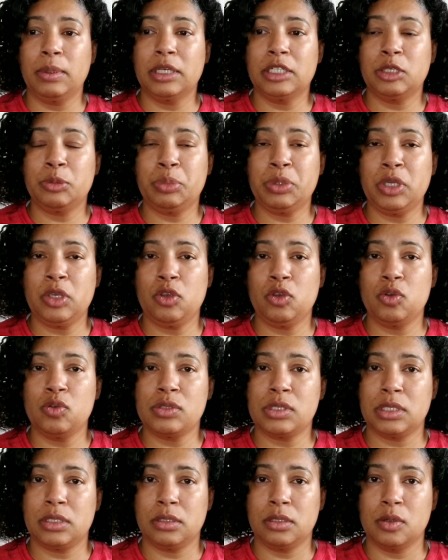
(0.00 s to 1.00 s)
going to be
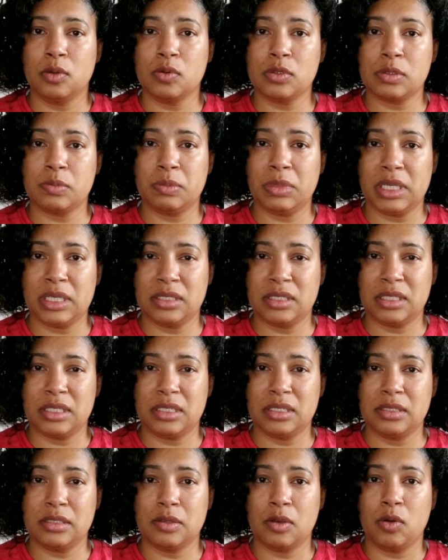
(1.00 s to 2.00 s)
using those
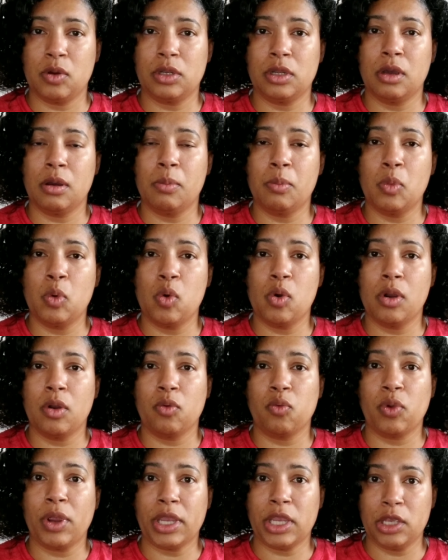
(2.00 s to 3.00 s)
mixes on a more
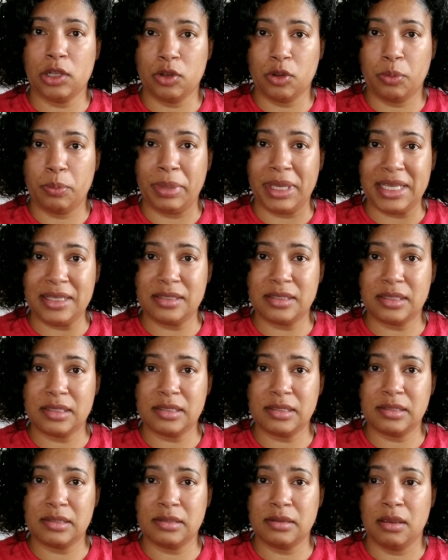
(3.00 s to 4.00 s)
regular
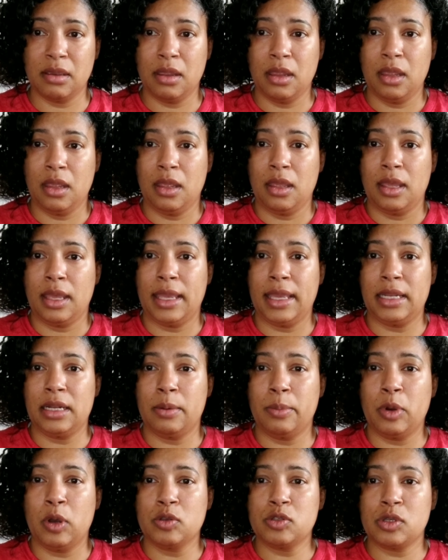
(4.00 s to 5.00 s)
basis, and
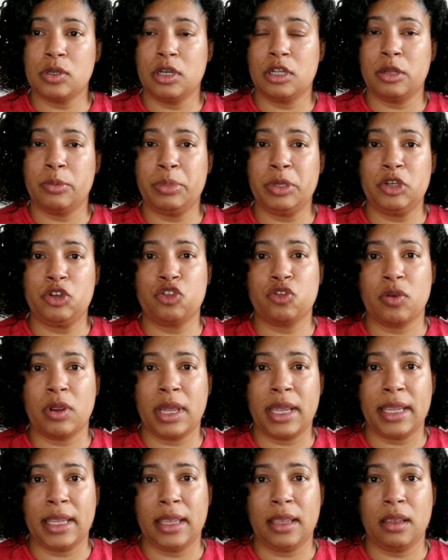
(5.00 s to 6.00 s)
I'm also going to be
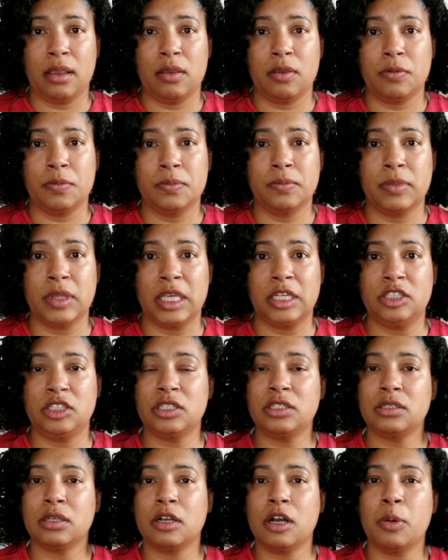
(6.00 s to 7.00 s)
trying
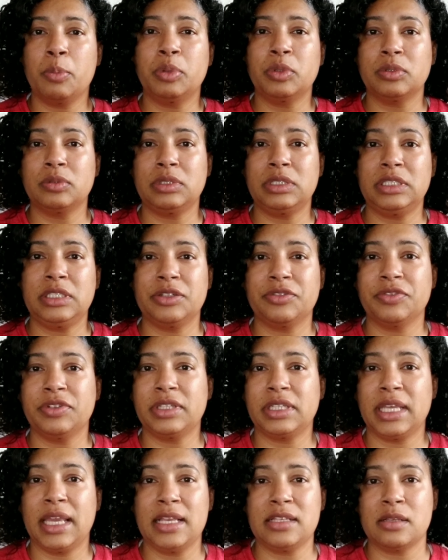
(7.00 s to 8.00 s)
just a couple
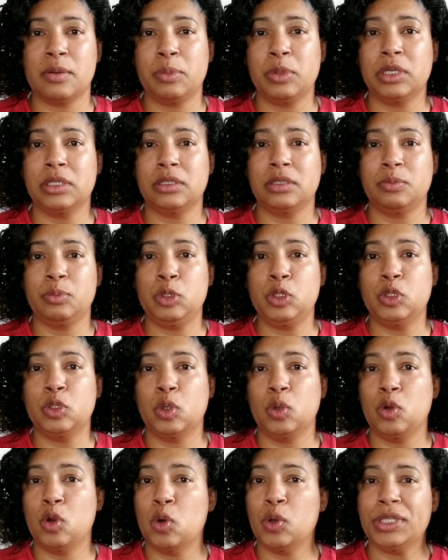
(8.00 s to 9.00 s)
different things. I'm going to, you
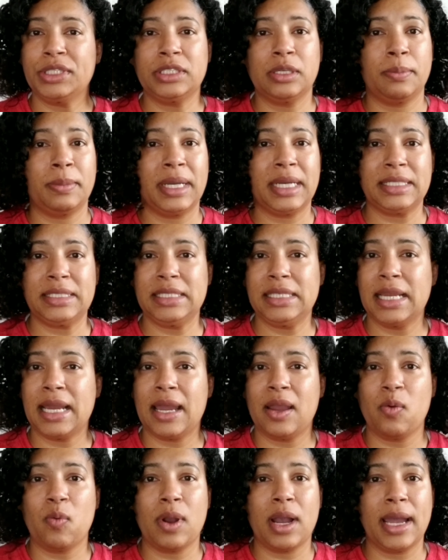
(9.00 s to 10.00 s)
know, go into my
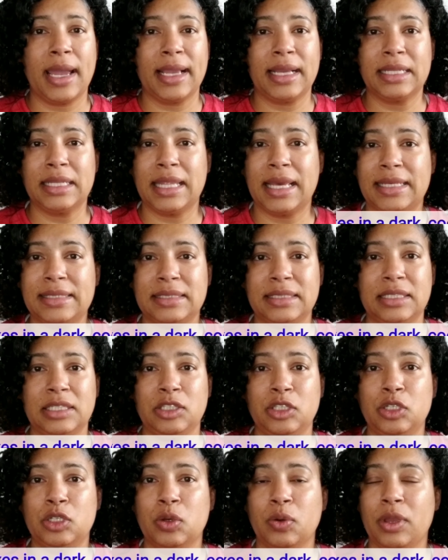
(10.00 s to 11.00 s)
DIY closet,
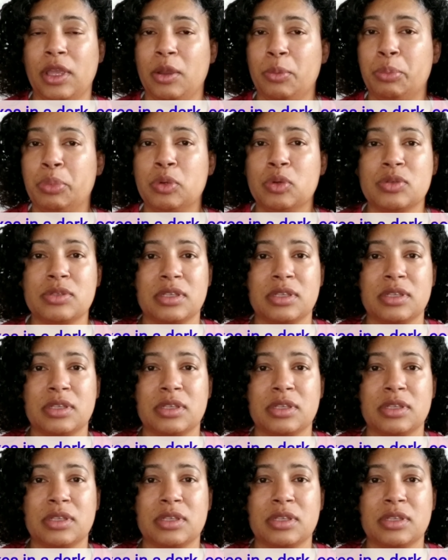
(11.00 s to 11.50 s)
you know, and pull